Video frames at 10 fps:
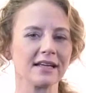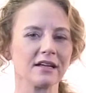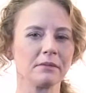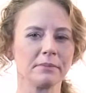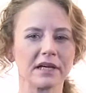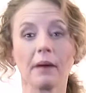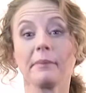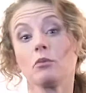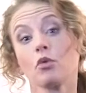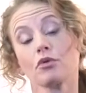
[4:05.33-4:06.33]
in
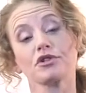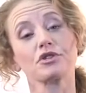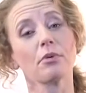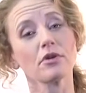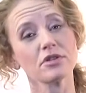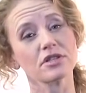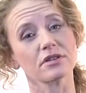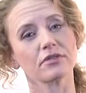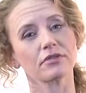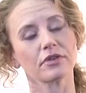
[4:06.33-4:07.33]
becoming more
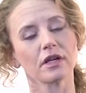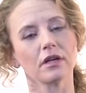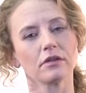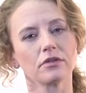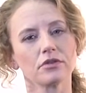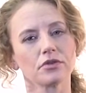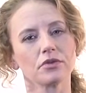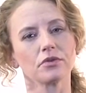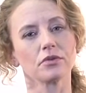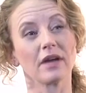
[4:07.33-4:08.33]
responsive
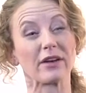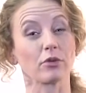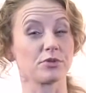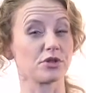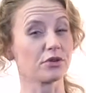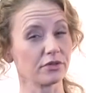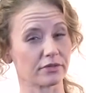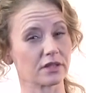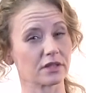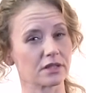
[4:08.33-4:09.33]
to and
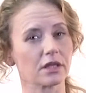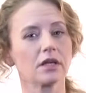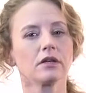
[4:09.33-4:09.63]
observant